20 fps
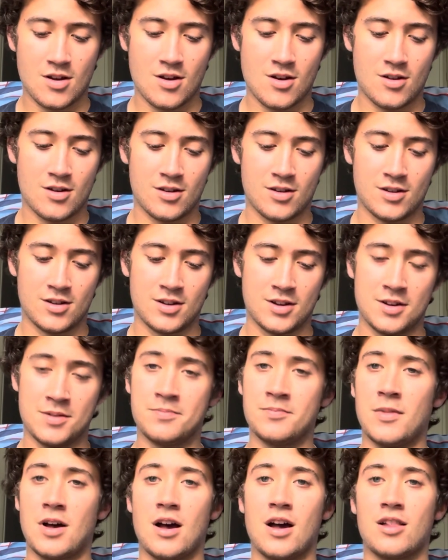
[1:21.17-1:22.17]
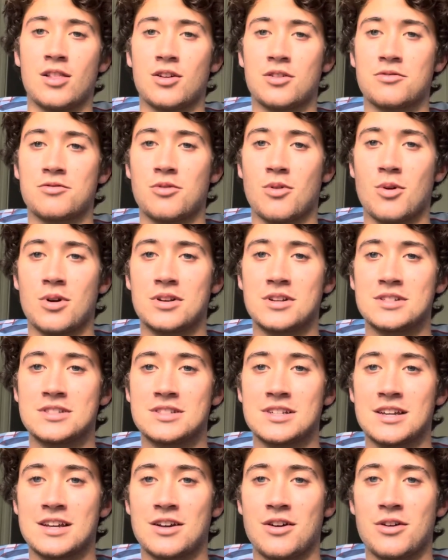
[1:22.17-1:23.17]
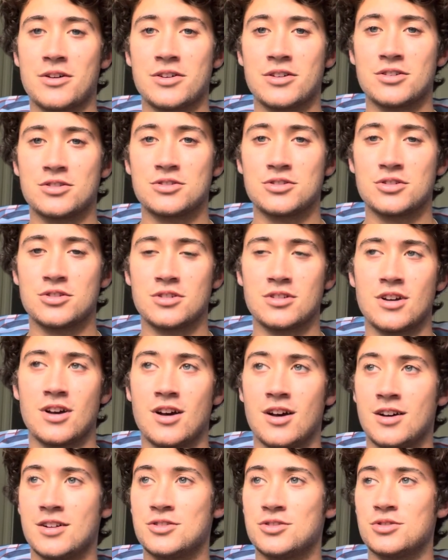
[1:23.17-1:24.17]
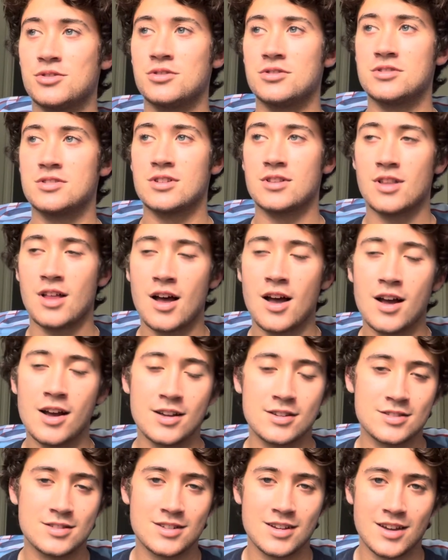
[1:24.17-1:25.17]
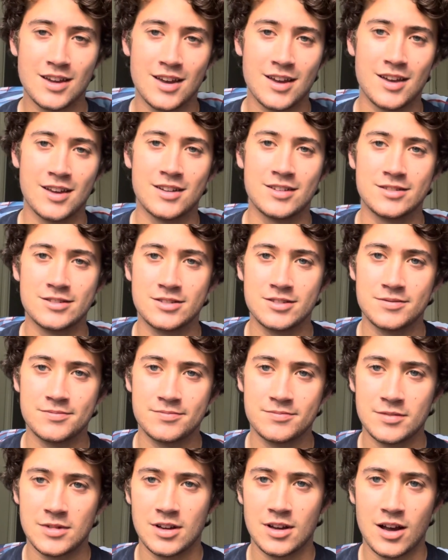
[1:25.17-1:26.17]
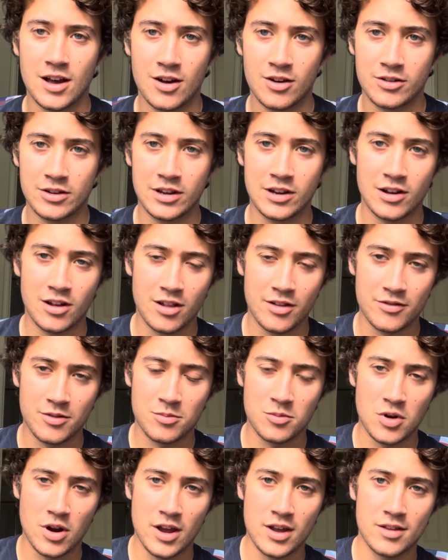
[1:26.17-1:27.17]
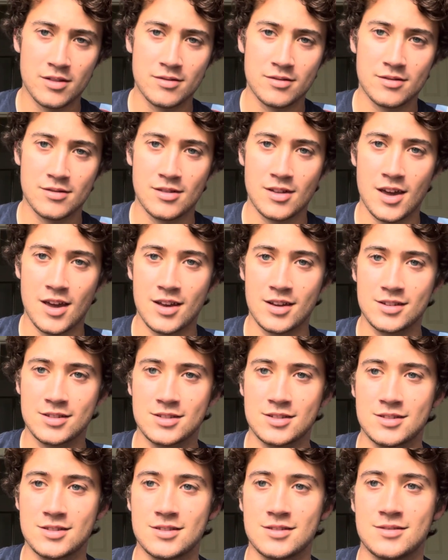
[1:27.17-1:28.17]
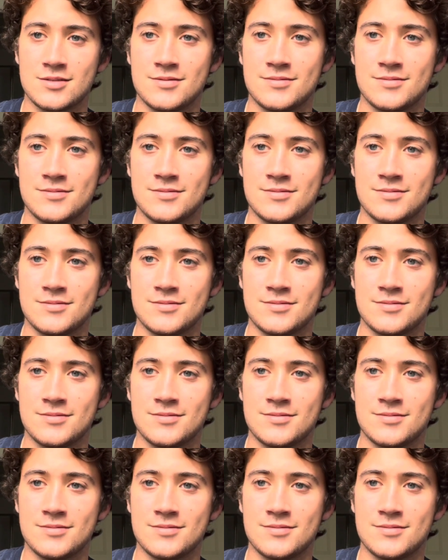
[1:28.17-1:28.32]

Um, I look forward to seeing all your tr uh, truths and lies, and I'll get all of them right. Thanks.